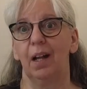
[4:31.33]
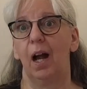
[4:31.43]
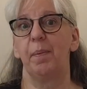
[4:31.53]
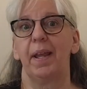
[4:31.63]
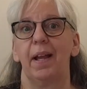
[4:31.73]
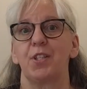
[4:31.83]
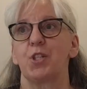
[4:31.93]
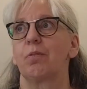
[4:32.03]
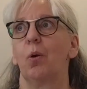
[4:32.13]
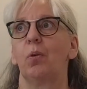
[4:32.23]
I began
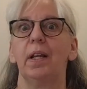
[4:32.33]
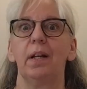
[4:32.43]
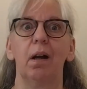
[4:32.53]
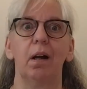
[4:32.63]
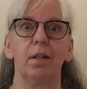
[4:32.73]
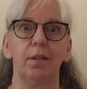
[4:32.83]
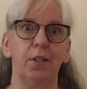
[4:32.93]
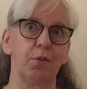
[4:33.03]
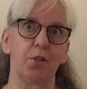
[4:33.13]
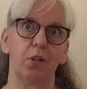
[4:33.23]
scrolling on
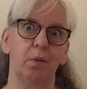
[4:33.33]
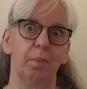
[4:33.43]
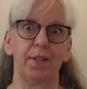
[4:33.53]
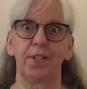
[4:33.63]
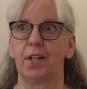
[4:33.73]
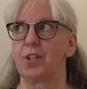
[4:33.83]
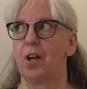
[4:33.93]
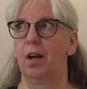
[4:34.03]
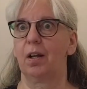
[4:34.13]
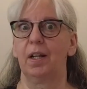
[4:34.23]
YouTube and
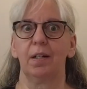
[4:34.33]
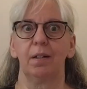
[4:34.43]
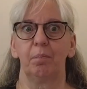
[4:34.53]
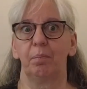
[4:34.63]
TikTok and